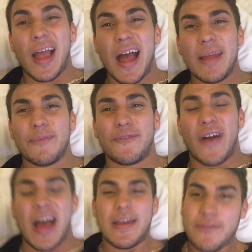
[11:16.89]
I'm
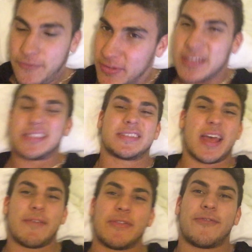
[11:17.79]

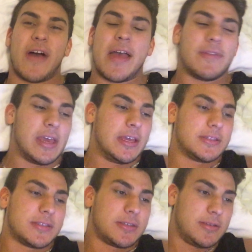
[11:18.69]
5'7",
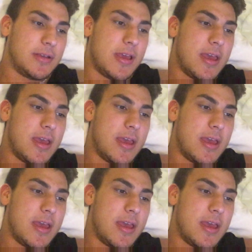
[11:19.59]
5'8",